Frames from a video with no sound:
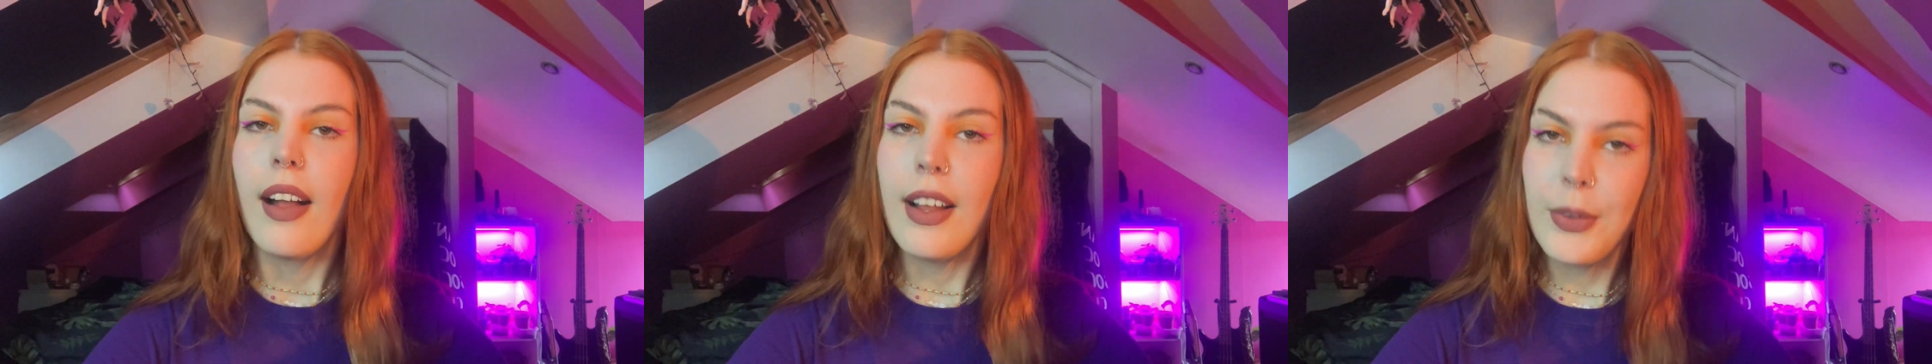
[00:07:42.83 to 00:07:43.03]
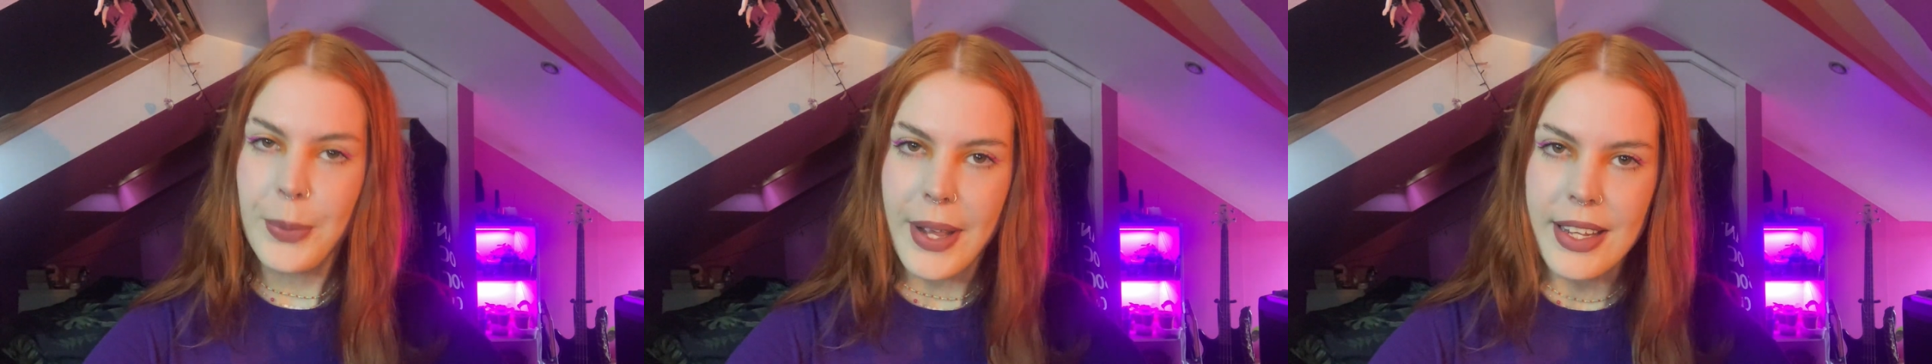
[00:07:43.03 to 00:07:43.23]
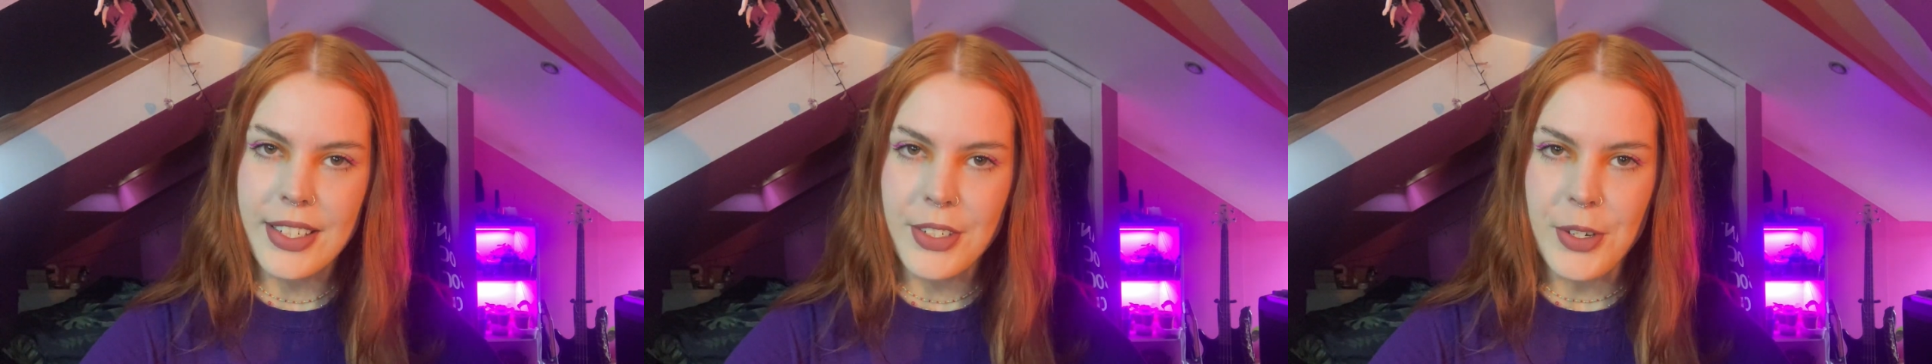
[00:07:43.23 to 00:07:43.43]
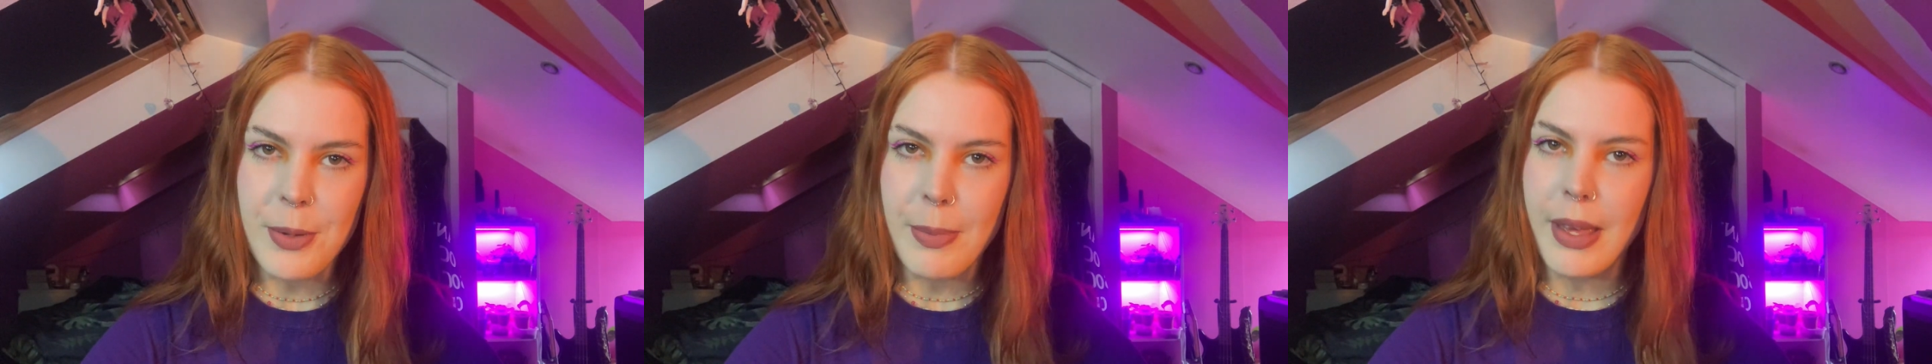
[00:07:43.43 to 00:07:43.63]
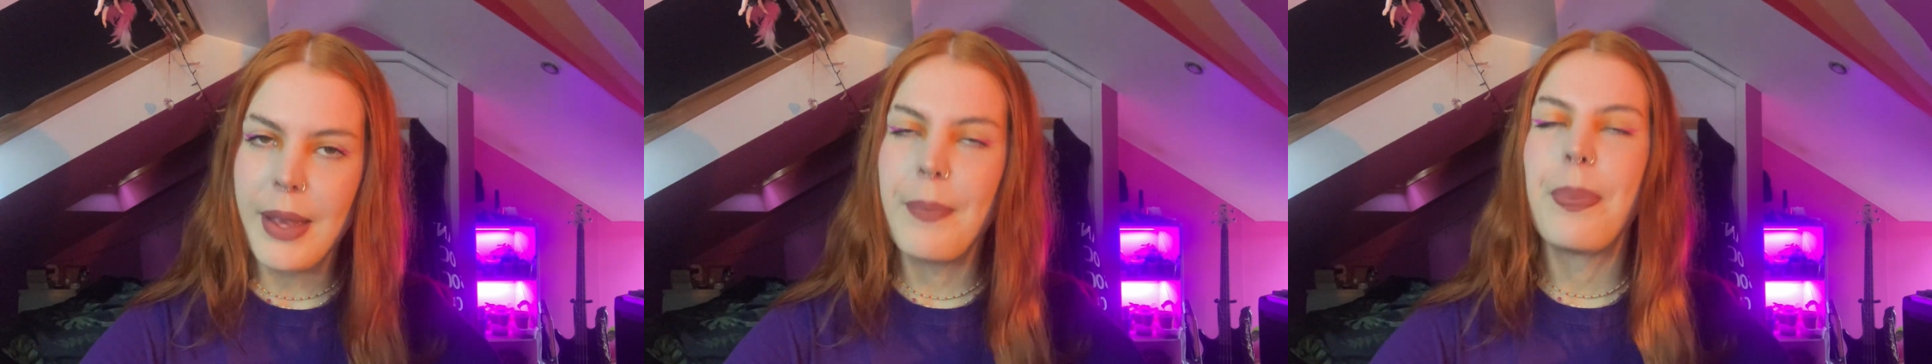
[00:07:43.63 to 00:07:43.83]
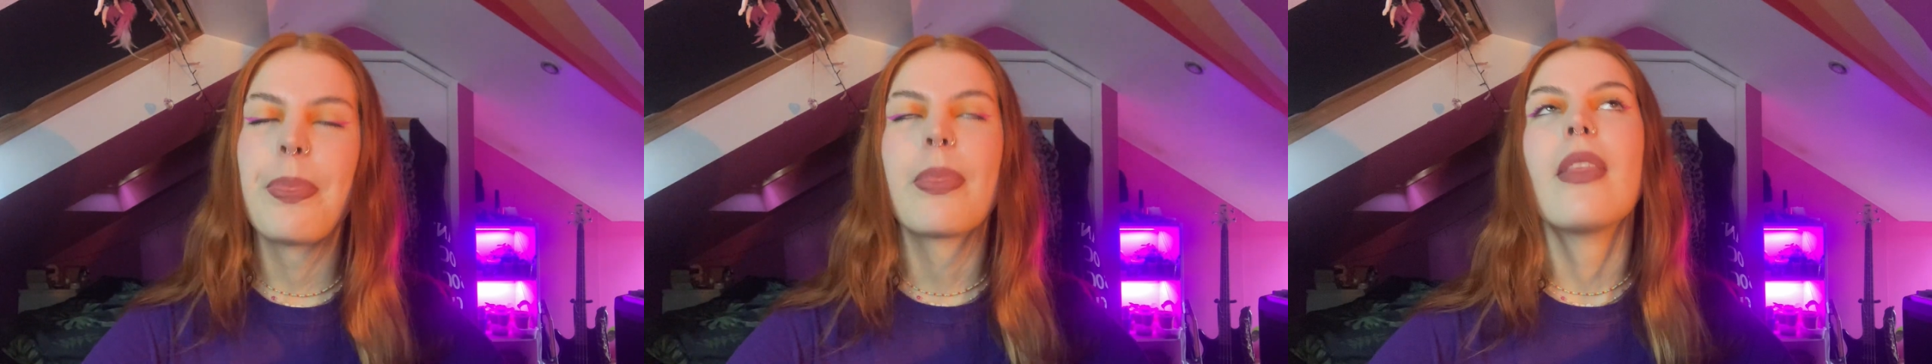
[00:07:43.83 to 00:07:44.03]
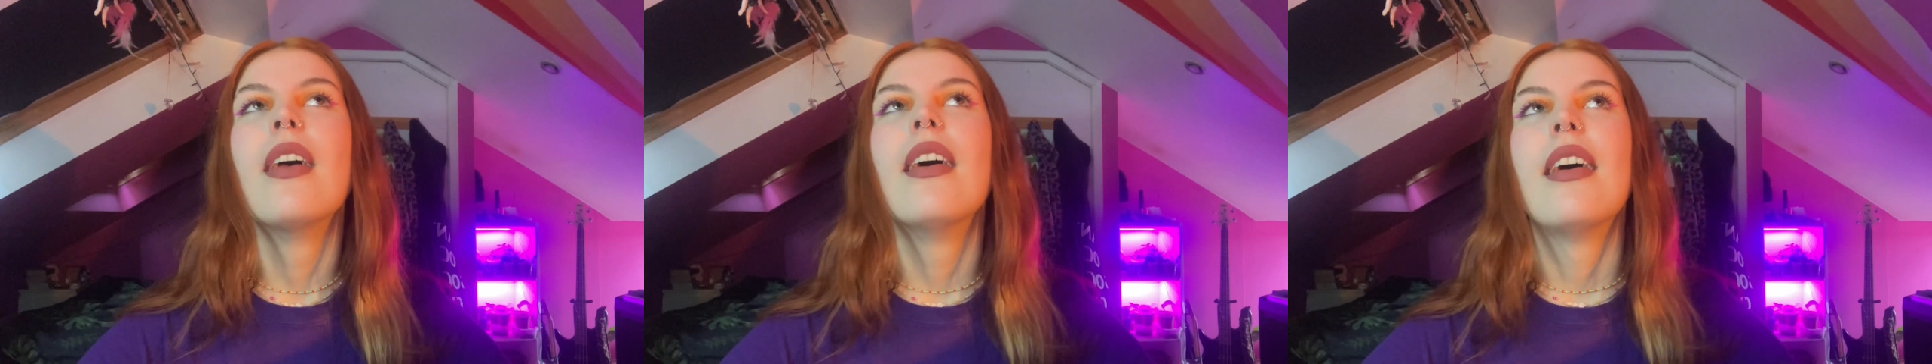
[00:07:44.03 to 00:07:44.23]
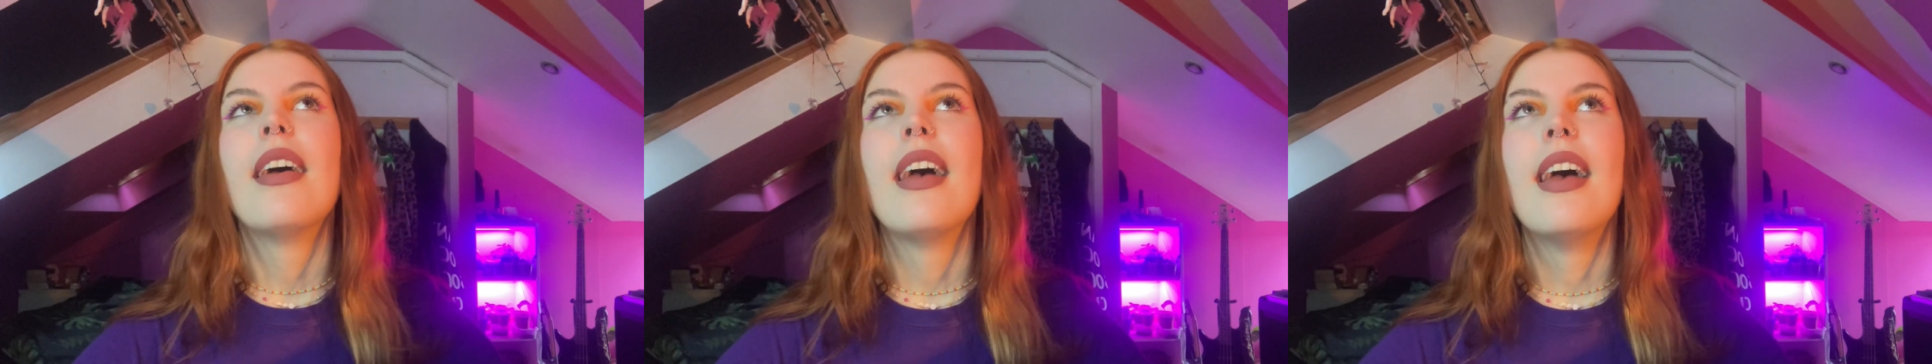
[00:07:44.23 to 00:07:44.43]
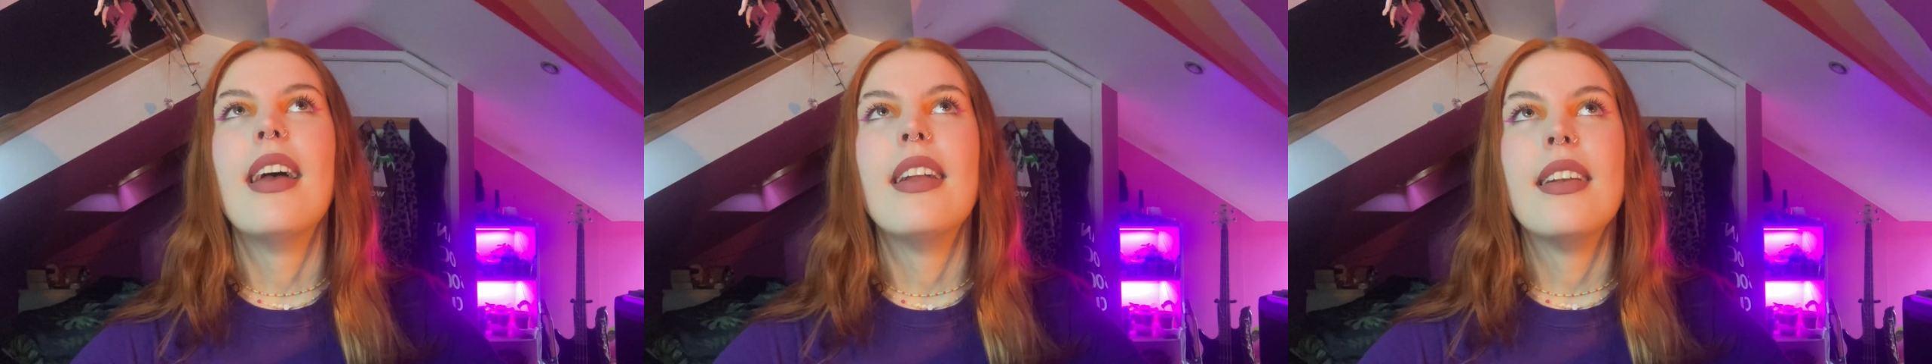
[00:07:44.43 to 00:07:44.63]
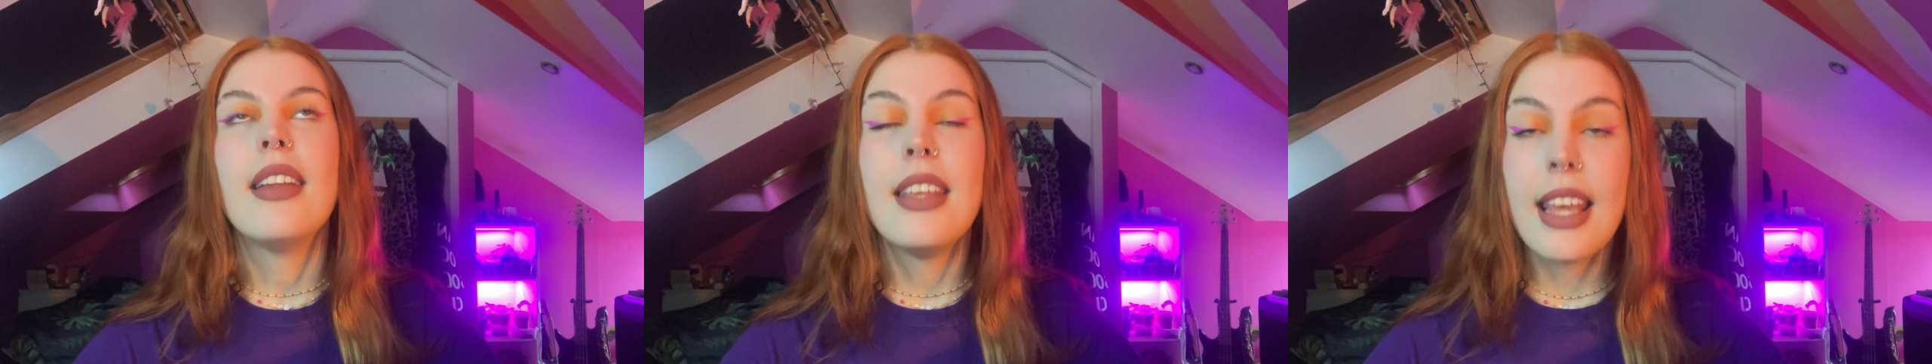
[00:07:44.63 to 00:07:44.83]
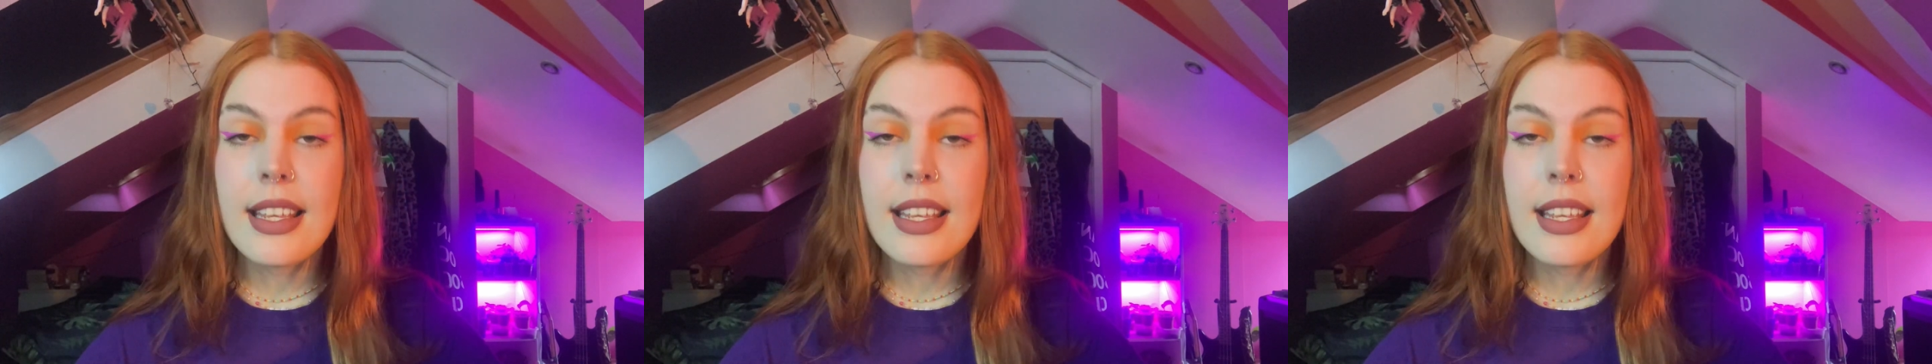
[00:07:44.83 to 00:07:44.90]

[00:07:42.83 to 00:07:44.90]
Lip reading: And where did you meet? And